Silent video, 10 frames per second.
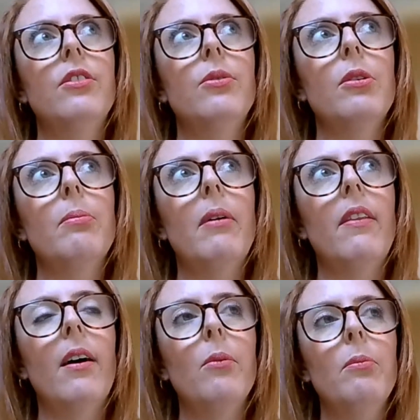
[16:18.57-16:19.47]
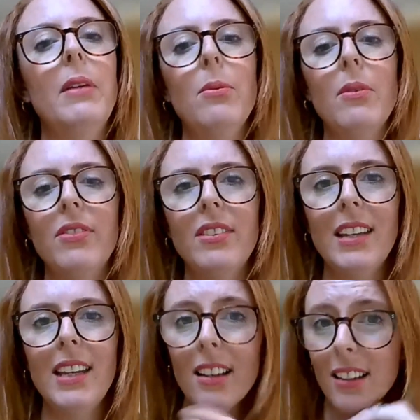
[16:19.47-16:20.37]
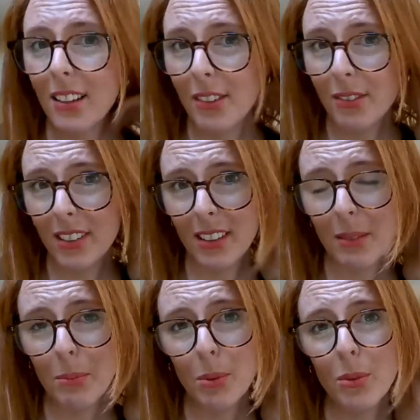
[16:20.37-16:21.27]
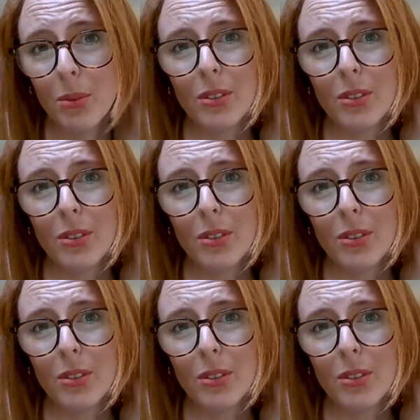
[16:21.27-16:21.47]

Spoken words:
to talk about that would be with stealing, for example.